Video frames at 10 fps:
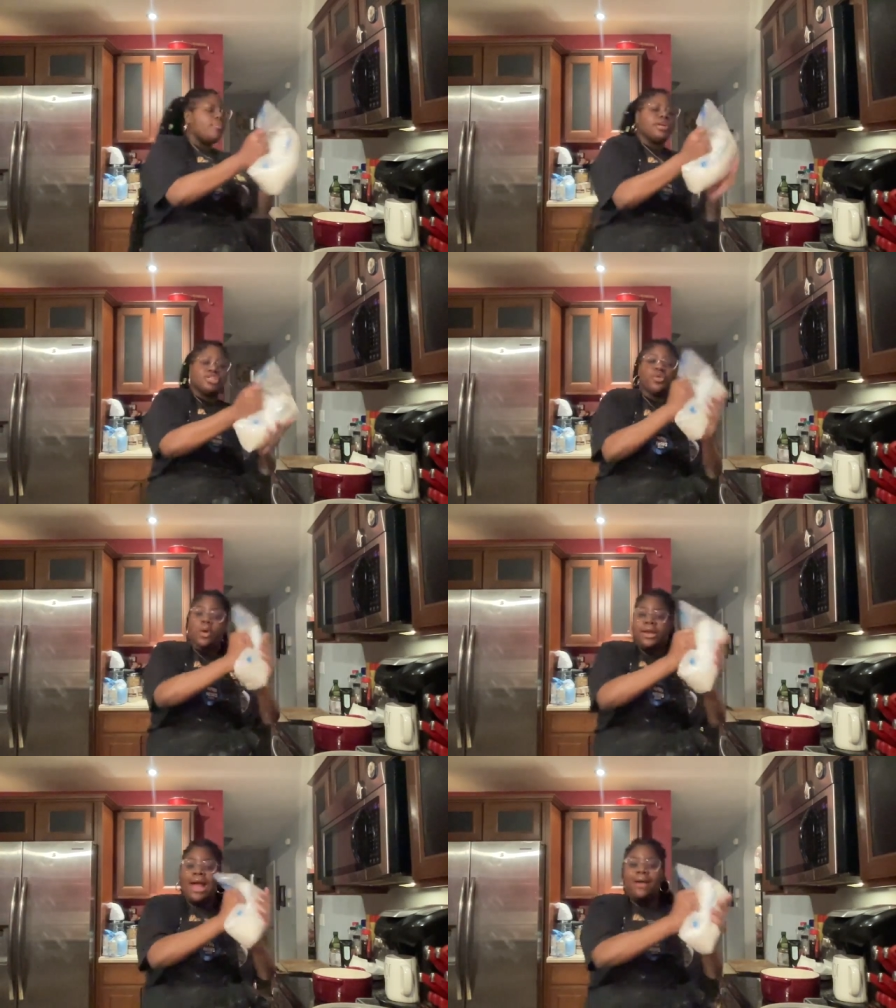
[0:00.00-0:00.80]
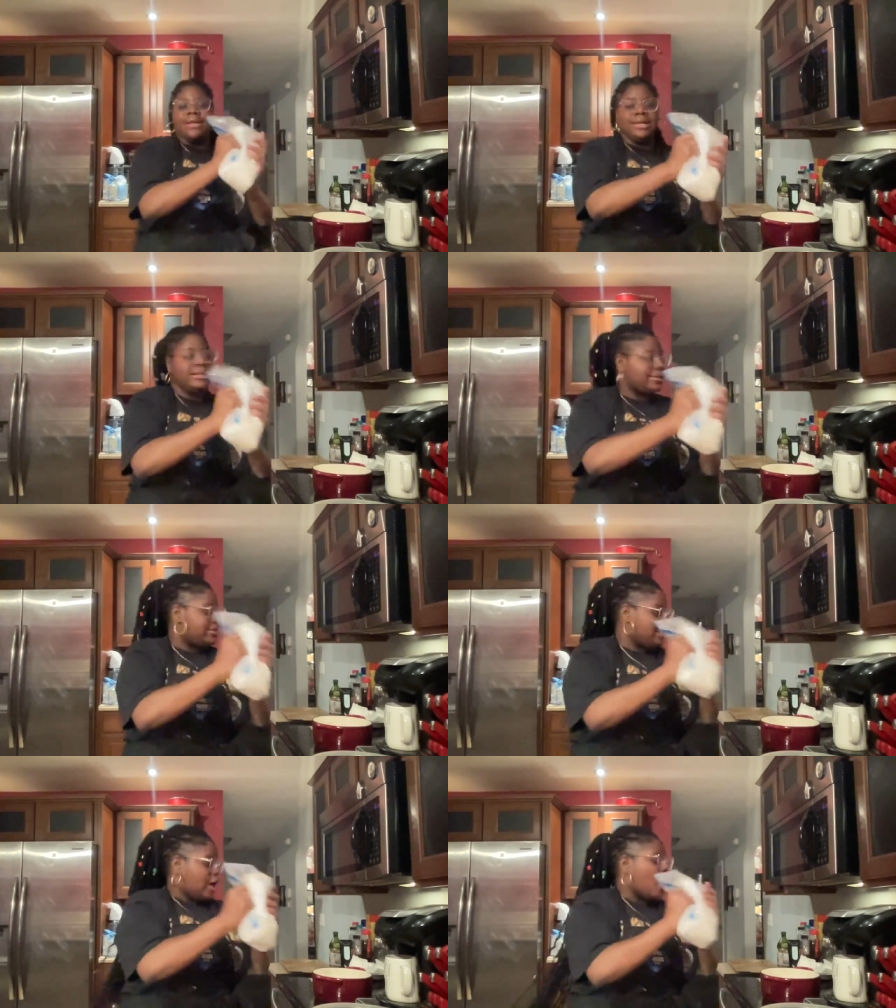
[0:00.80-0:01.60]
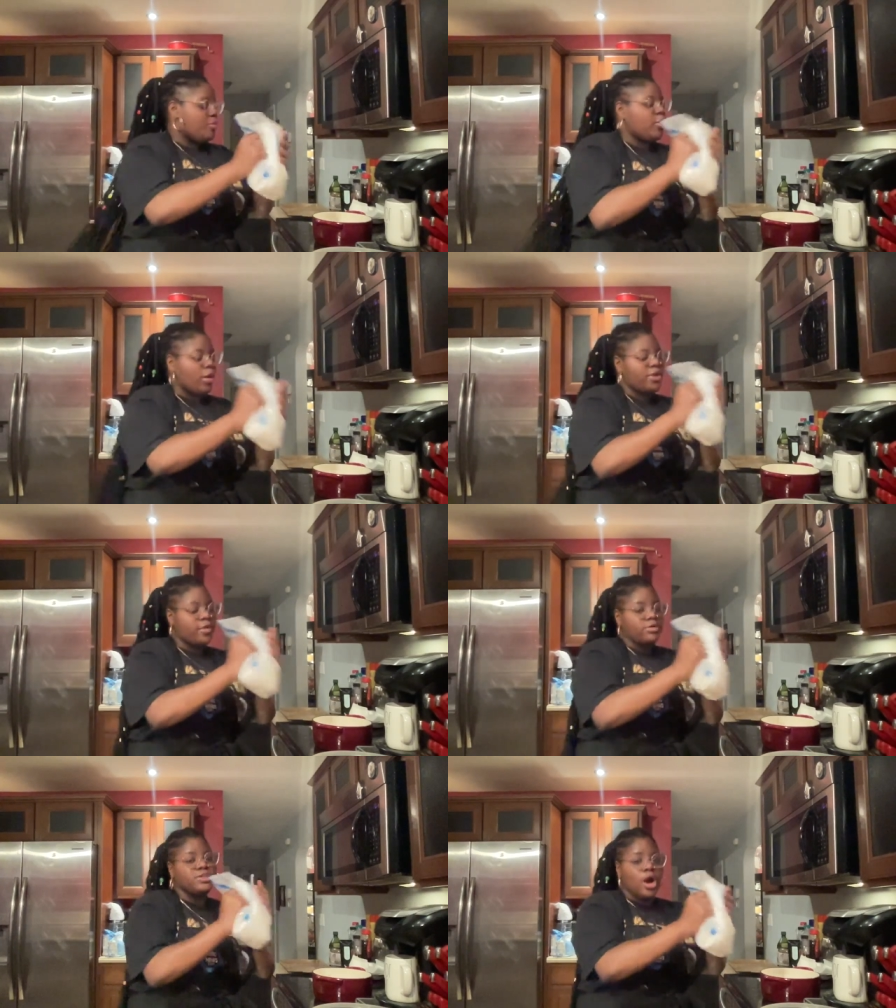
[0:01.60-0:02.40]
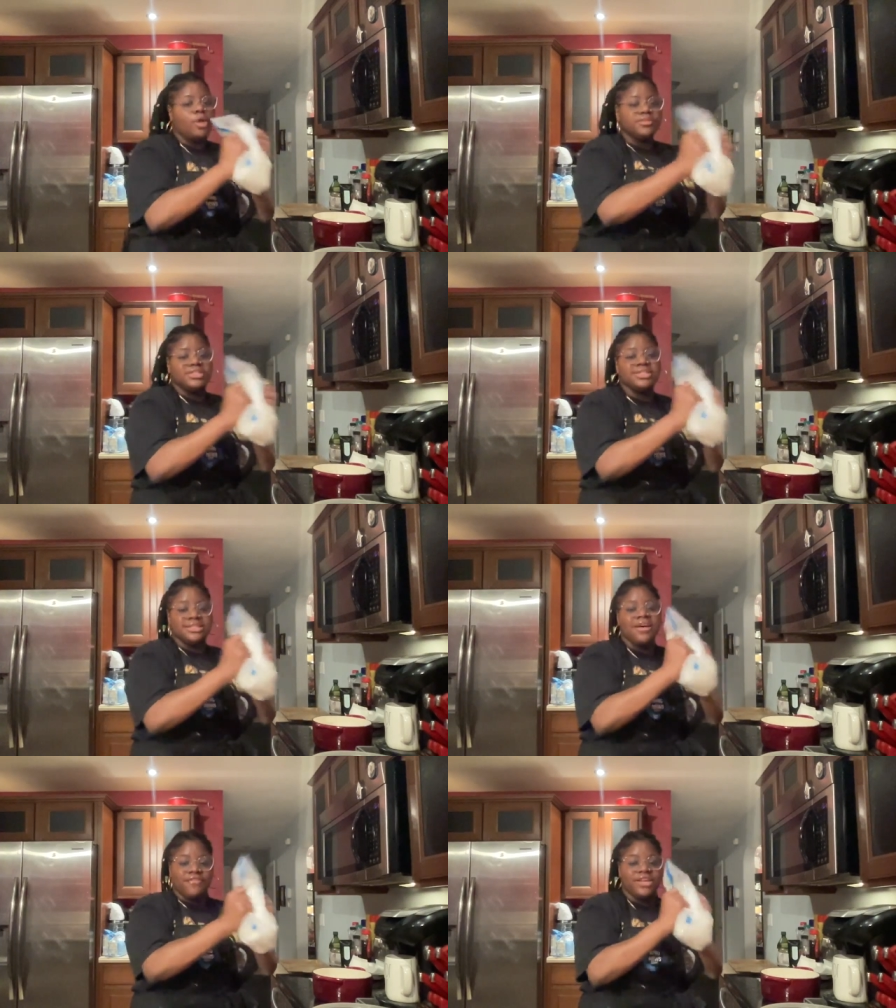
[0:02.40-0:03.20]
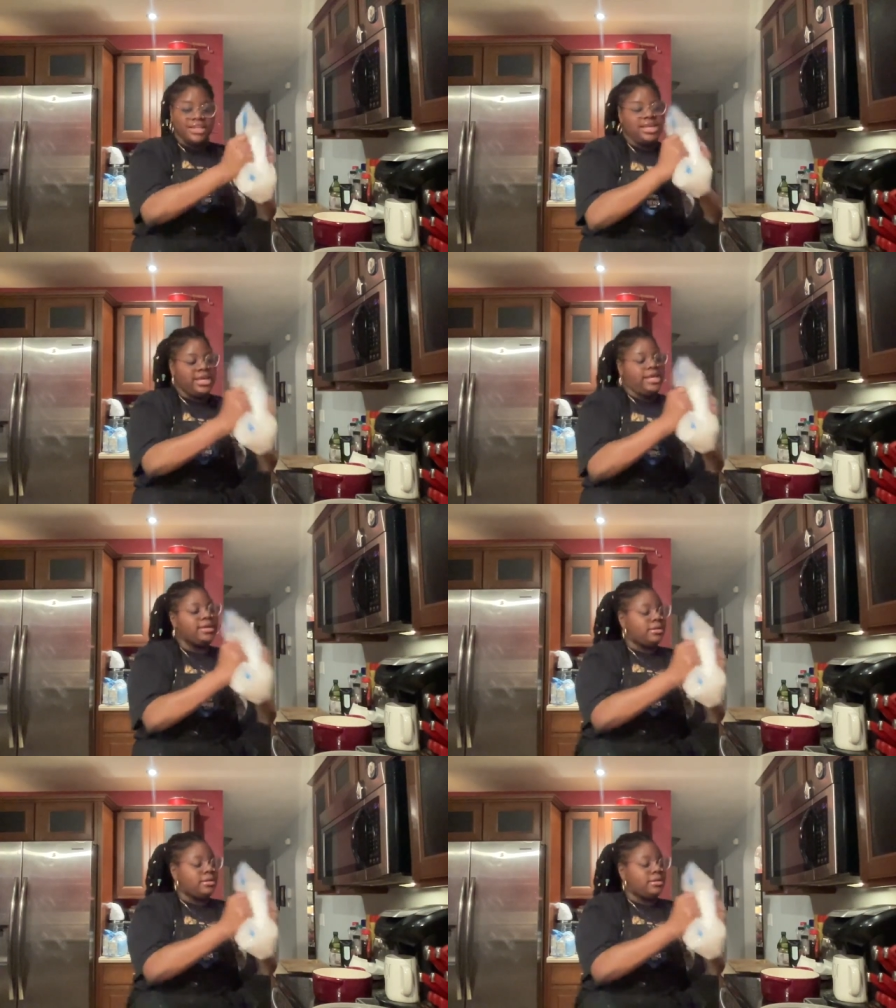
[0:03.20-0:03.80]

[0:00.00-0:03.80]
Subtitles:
you get your workout in, help you work those arms, this is definitely it.